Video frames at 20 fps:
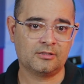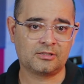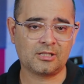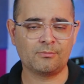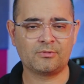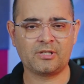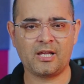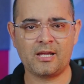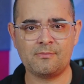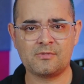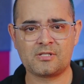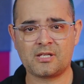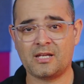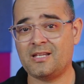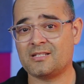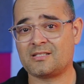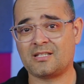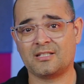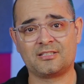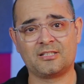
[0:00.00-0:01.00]
Sometimes
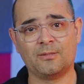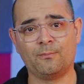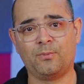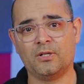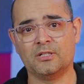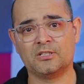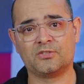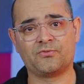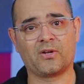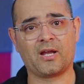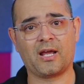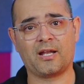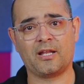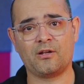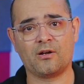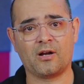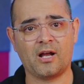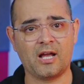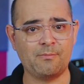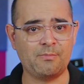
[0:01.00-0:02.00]
it's as simple as
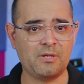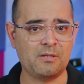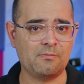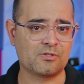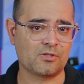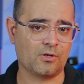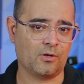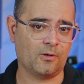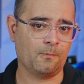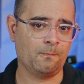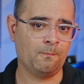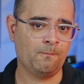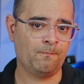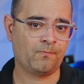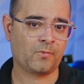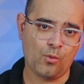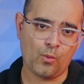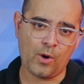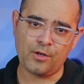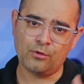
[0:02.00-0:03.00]
forgetting your high beams on.
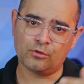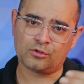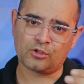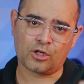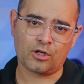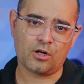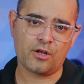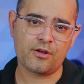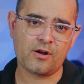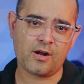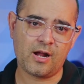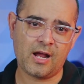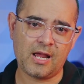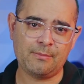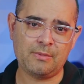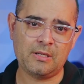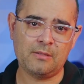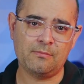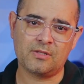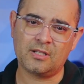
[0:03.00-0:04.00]
When you turn on your
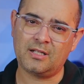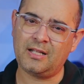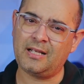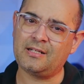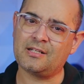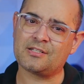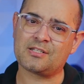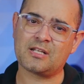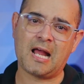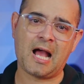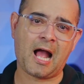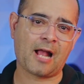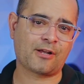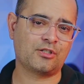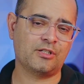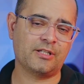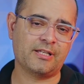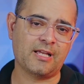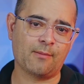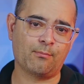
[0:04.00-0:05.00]
high beam, the light doesn't
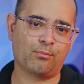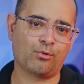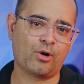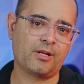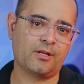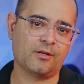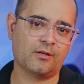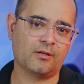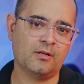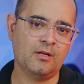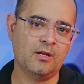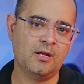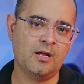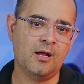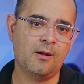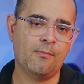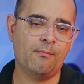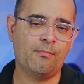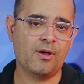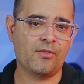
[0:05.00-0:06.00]
actually get brighter,
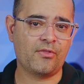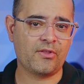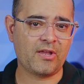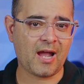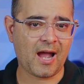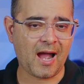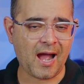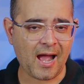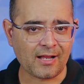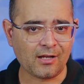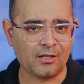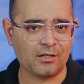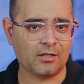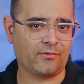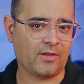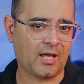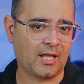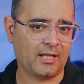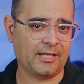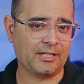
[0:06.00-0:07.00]
but the
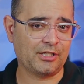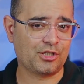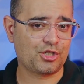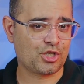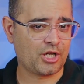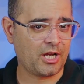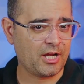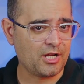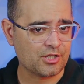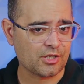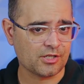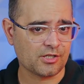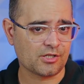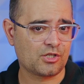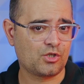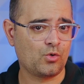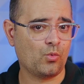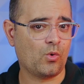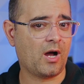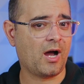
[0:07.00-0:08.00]
angle of that light
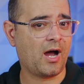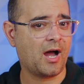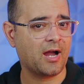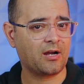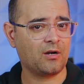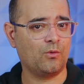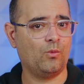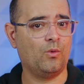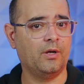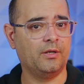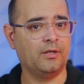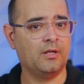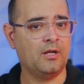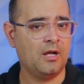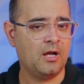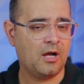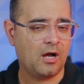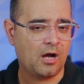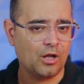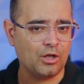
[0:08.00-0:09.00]
changes to a higher one,
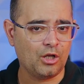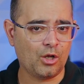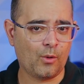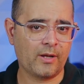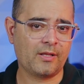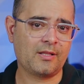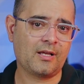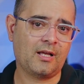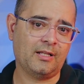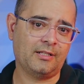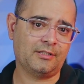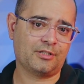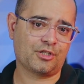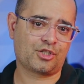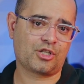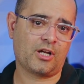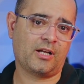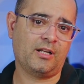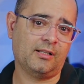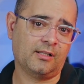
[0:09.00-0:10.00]
allowing that light
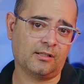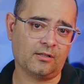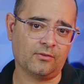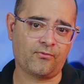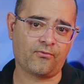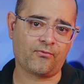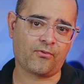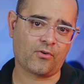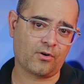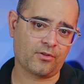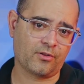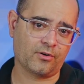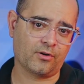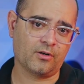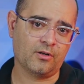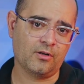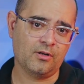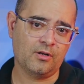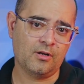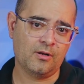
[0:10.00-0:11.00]
to shine a little
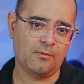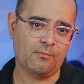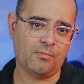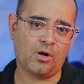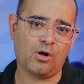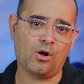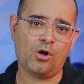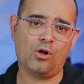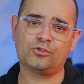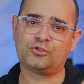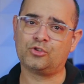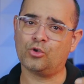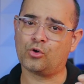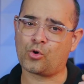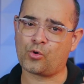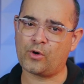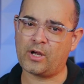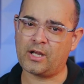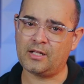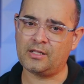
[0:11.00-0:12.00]
further, but
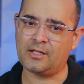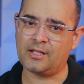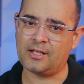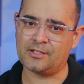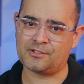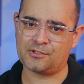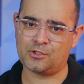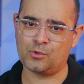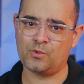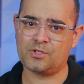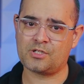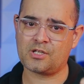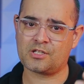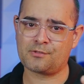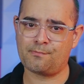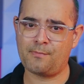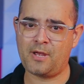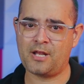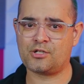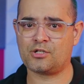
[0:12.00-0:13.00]
also creating the issue we
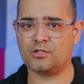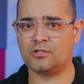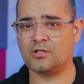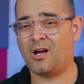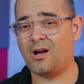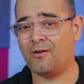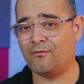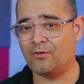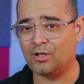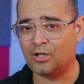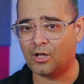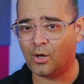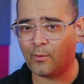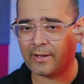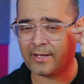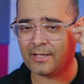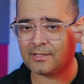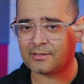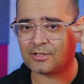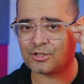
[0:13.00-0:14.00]
just mentioned of
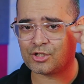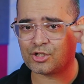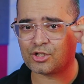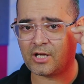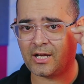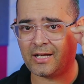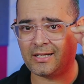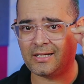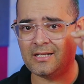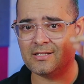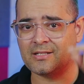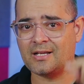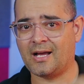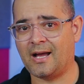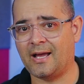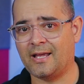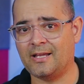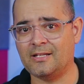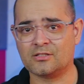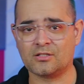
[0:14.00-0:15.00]
allowing it to shine in
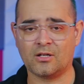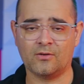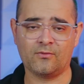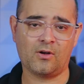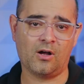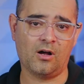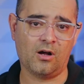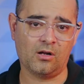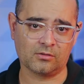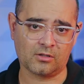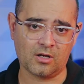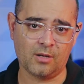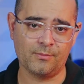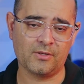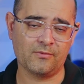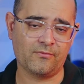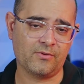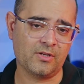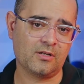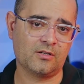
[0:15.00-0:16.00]
the eyes of
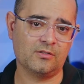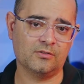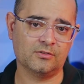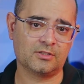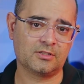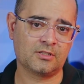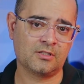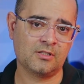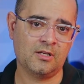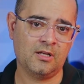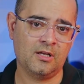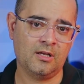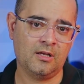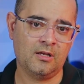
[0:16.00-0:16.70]
oncoming vehicles.